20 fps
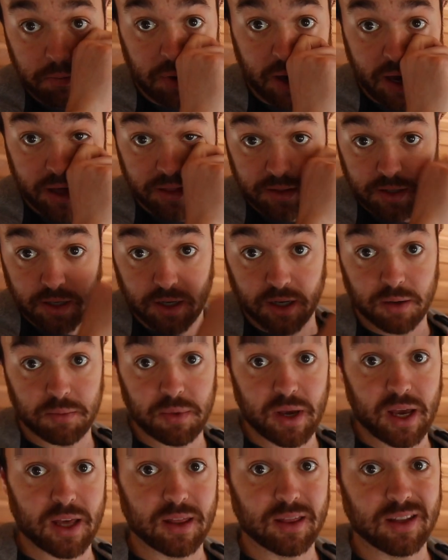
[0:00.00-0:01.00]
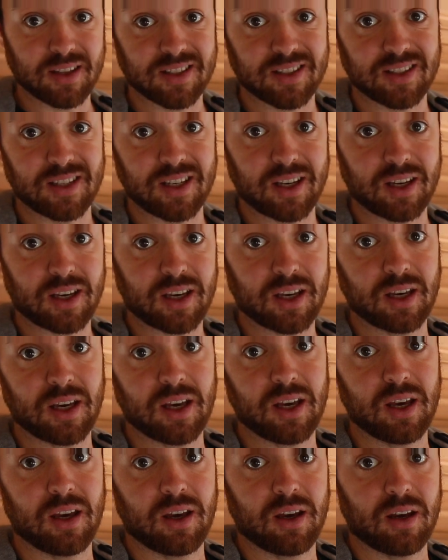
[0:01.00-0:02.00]
bathtub and the sink
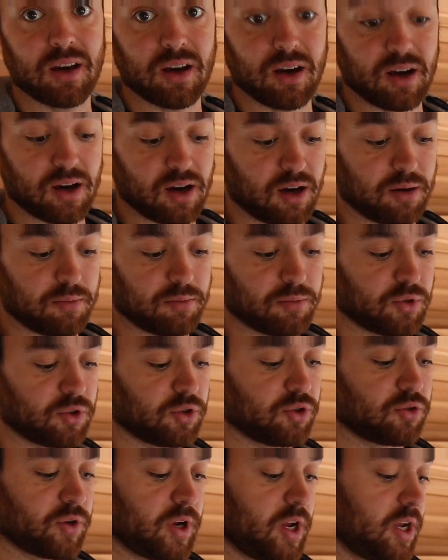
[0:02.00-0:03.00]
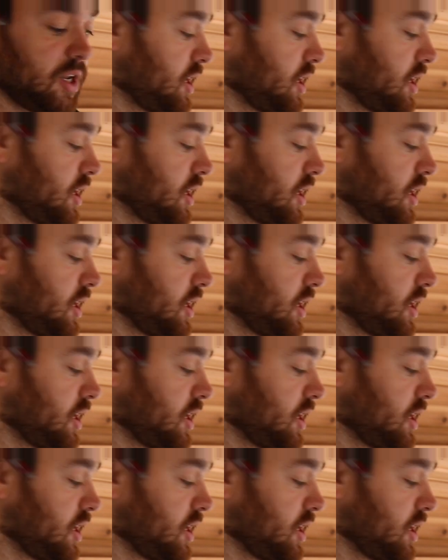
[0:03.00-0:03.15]
drain